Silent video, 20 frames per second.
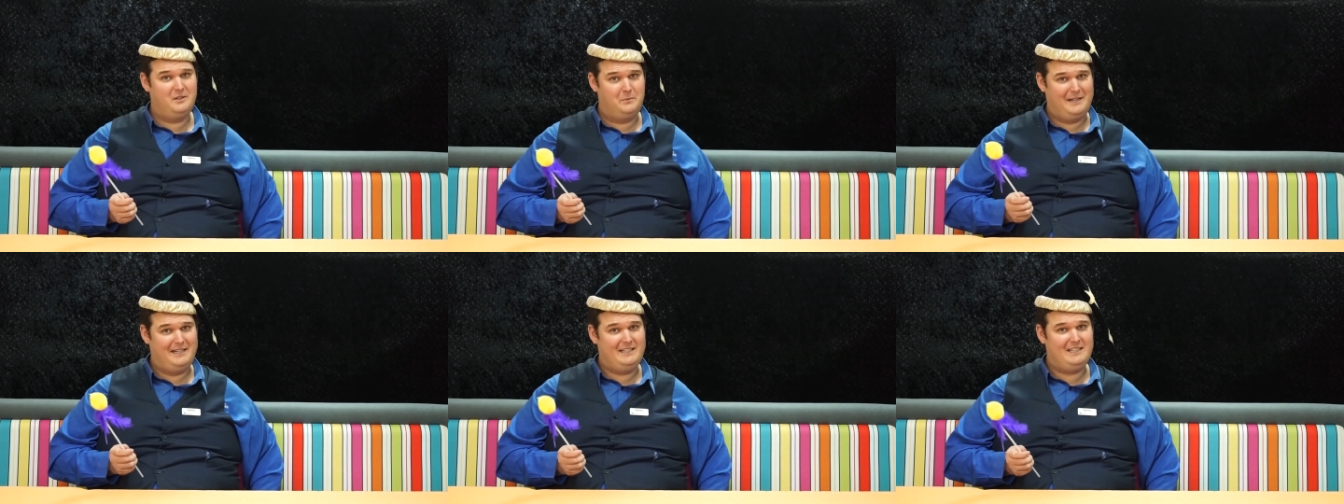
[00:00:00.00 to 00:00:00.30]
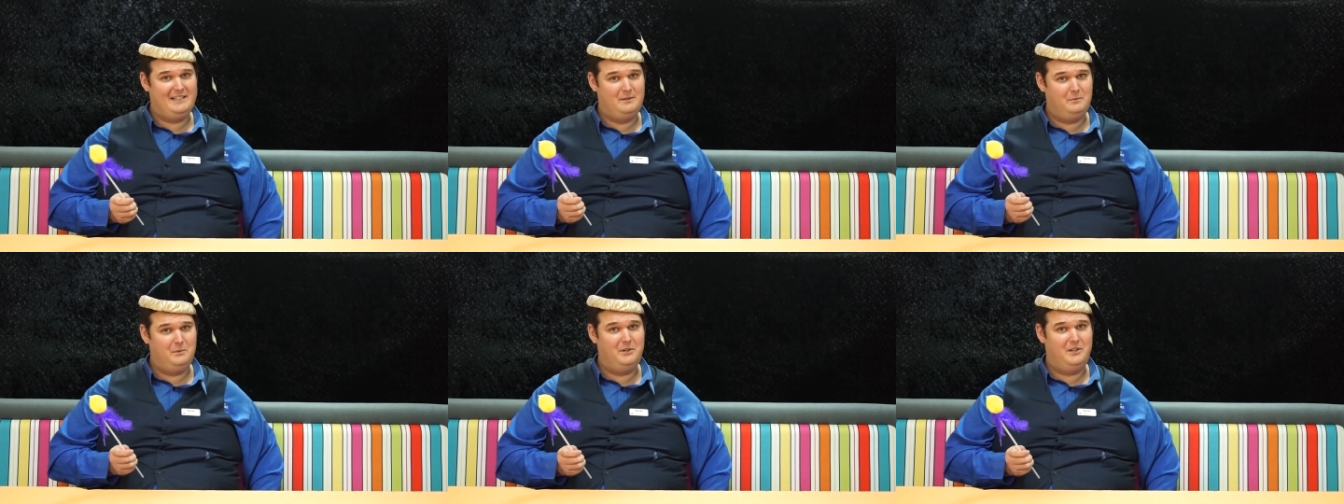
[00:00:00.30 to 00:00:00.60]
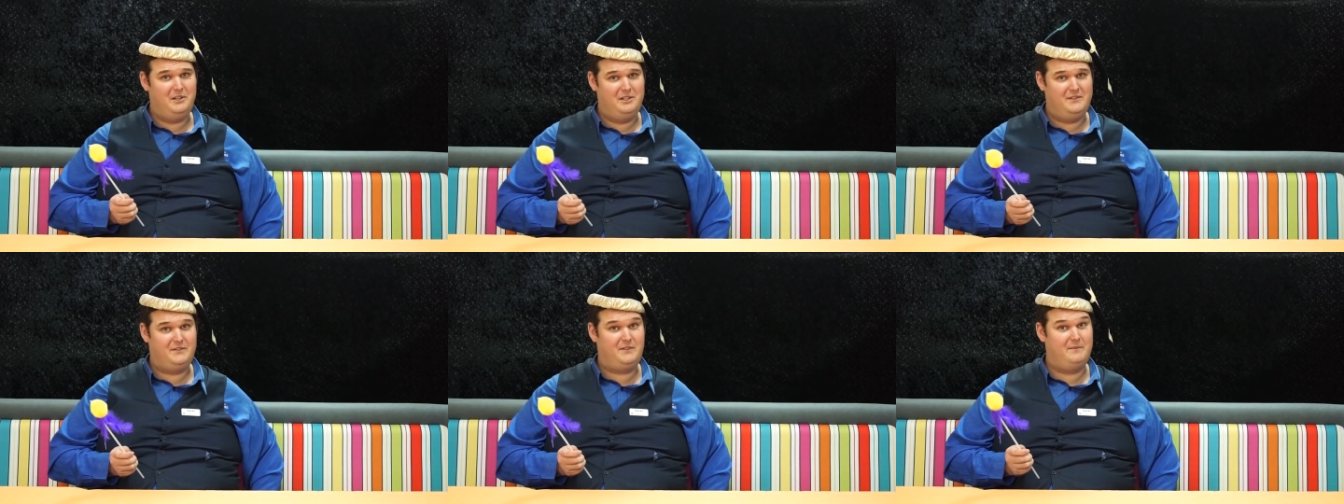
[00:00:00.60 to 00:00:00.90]
the weekly
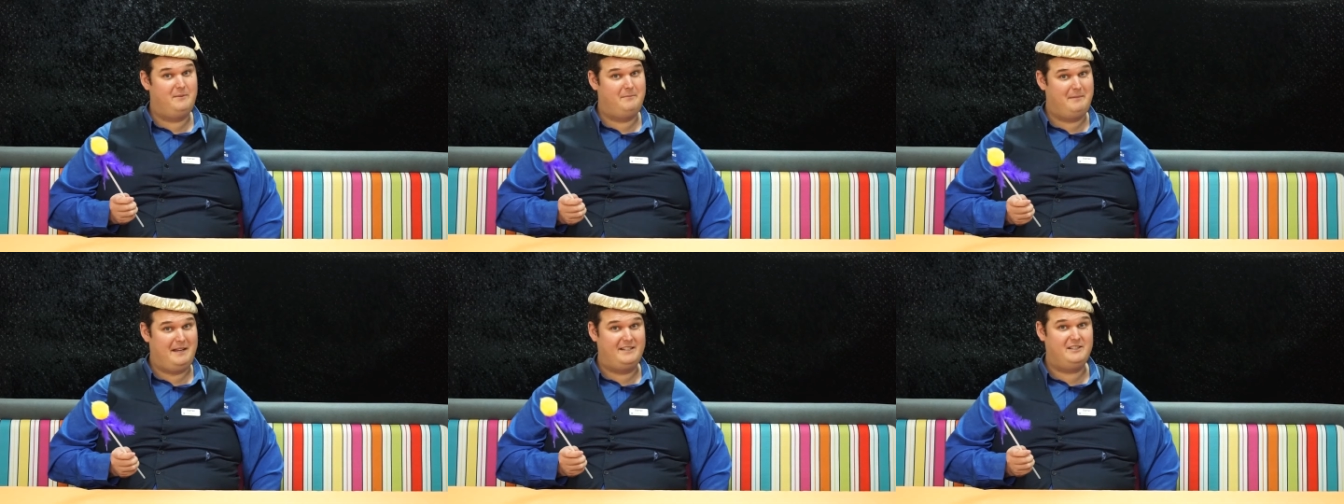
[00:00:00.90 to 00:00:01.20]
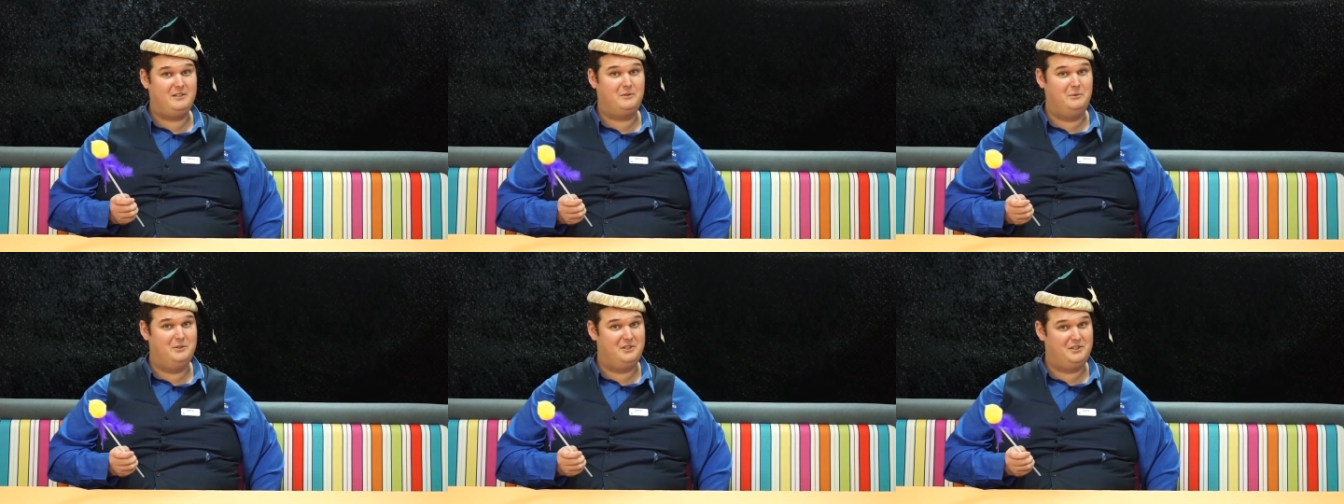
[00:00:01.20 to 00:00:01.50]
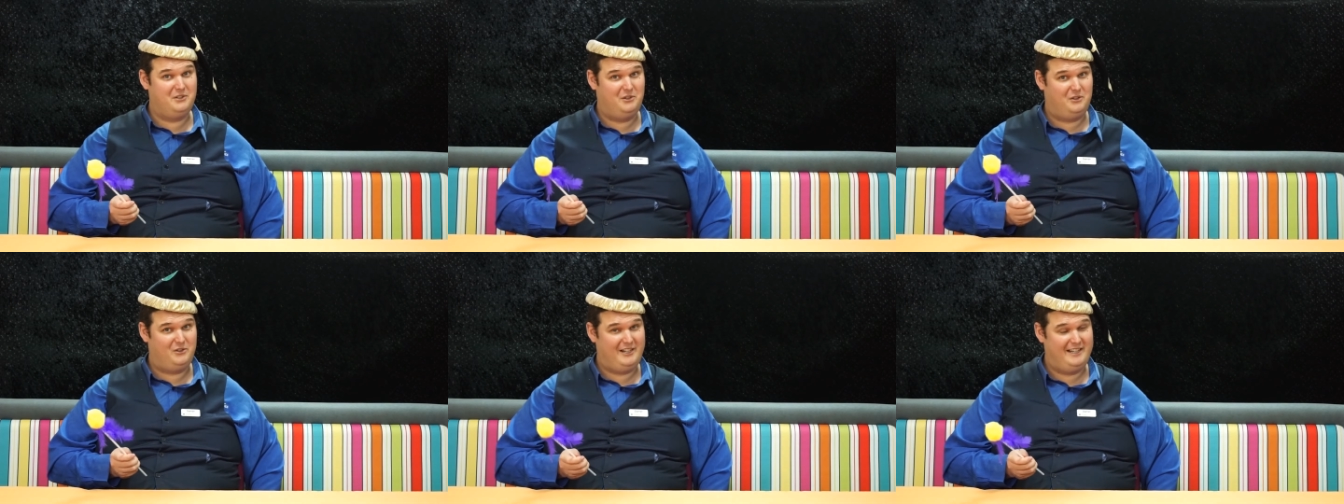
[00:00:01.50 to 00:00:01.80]
words from the magical
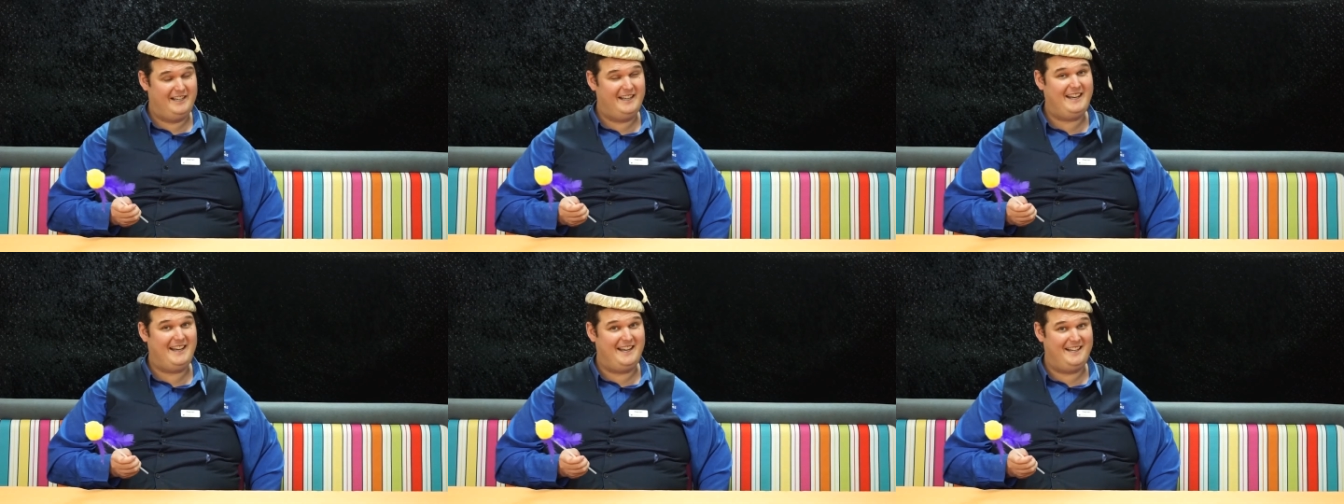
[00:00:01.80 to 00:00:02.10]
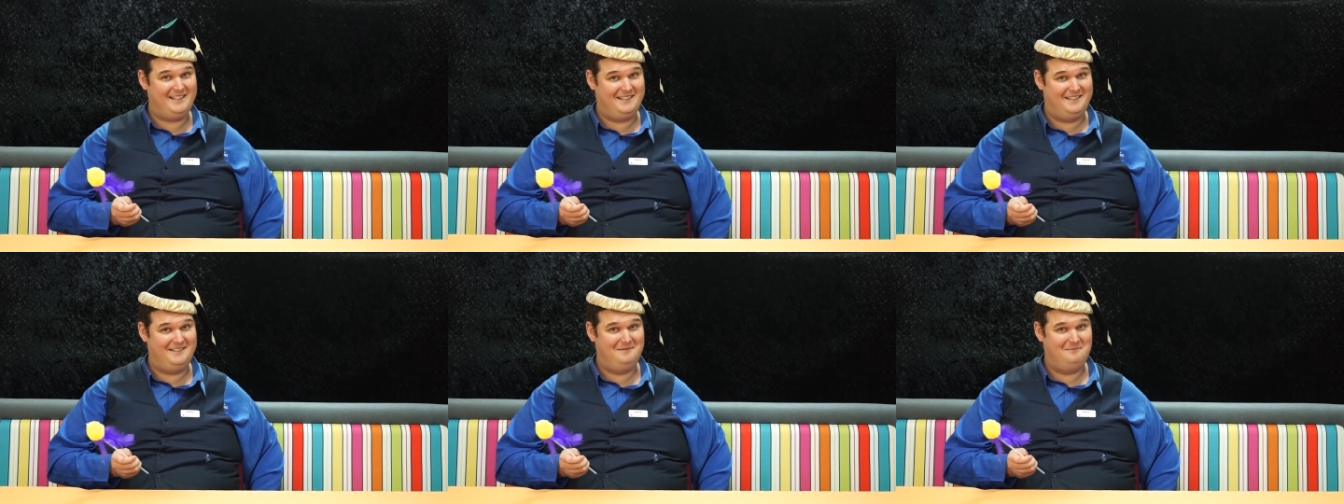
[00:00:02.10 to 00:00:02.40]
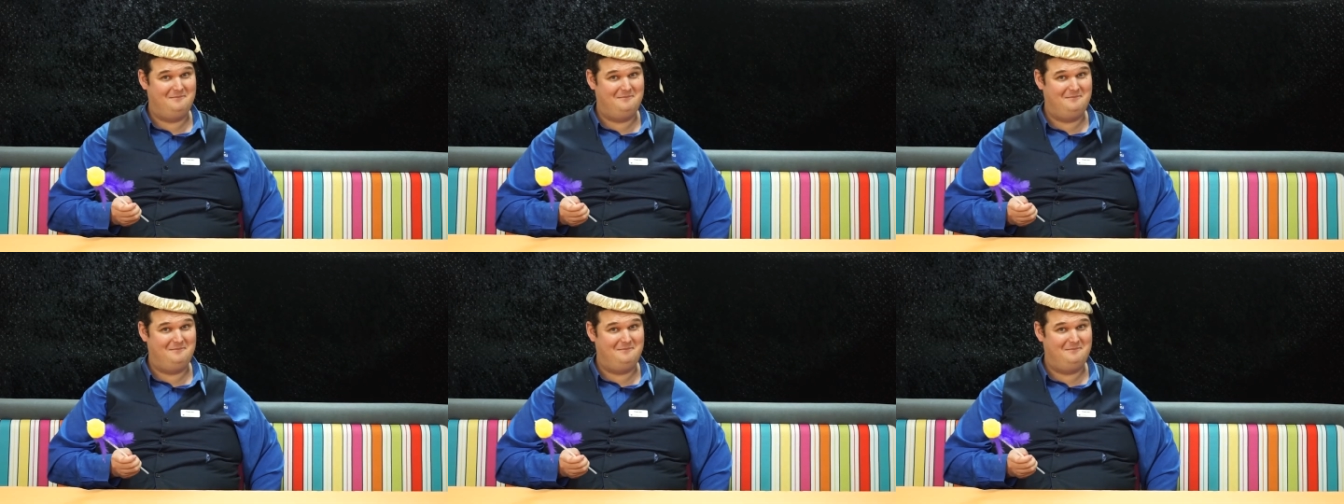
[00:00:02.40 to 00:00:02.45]
story hat.